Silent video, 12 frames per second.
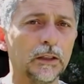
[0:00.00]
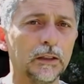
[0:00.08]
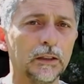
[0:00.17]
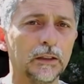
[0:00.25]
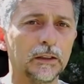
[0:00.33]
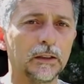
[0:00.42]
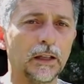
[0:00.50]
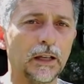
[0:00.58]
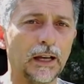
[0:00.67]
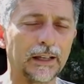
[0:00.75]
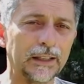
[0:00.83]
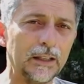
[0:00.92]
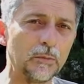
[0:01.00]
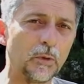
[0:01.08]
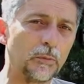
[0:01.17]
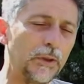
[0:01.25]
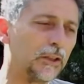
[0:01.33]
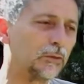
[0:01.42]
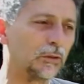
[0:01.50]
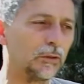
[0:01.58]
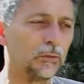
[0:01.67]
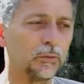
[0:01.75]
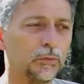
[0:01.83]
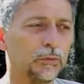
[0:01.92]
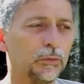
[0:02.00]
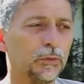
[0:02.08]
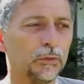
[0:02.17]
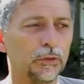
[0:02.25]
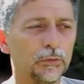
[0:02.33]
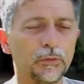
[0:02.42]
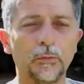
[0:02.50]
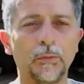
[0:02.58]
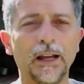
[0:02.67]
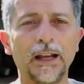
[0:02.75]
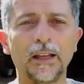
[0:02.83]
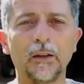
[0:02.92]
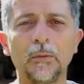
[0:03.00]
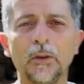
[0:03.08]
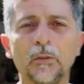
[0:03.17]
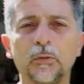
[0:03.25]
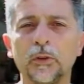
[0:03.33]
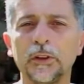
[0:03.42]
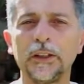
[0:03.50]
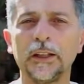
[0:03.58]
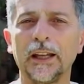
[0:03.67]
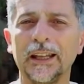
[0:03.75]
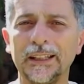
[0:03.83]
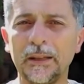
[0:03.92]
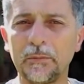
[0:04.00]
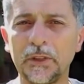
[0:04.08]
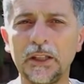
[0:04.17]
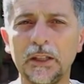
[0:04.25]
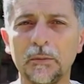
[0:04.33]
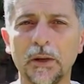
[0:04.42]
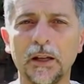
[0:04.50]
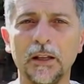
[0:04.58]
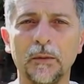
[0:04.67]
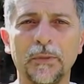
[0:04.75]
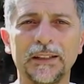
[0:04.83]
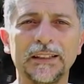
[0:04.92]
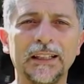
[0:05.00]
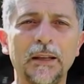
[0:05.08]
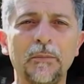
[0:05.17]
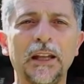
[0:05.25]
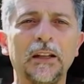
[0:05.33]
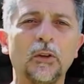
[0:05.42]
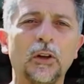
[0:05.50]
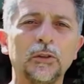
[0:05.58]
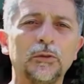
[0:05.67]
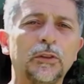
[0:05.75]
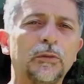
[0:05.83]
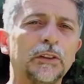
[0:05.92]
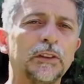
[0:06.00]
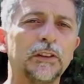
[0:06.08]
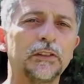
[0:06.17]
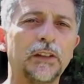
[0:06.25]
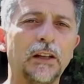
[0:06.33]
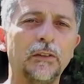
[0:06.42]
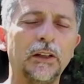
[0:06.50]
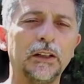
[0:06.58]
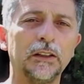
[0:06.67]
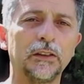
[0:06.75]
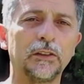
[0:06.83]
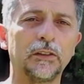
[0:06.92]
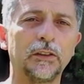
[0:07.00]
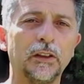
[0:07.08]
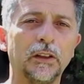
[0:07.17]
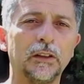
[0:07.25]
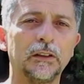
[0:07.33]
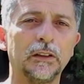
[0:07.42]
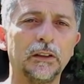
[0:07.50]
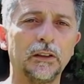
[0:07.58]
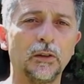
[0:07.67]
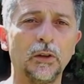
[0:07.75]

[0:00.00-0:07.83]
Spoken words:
For example, do you smoke? That moment of smoking is euphoria, just a little, but it's better than how you were before.